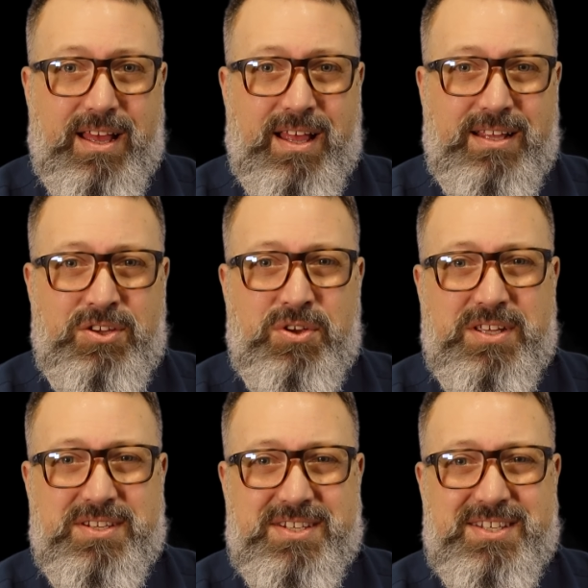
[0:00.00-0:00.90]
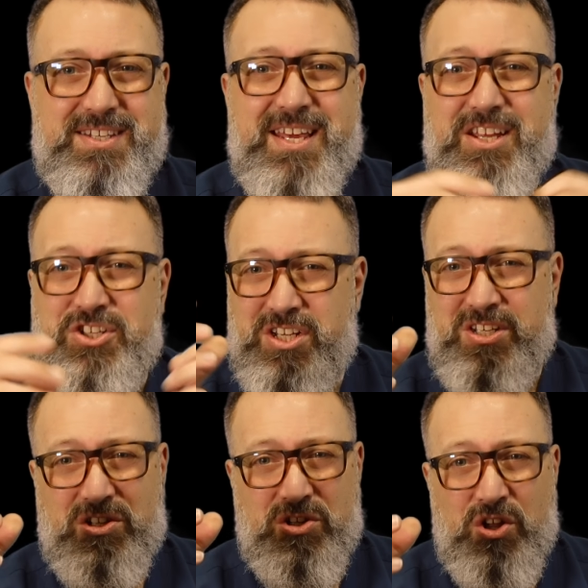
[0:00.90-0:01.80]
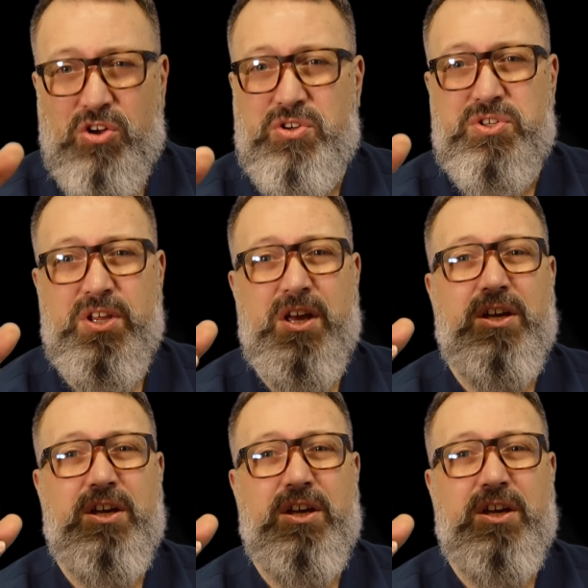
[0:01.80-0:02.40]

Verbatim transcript: Uh, you can see it just looks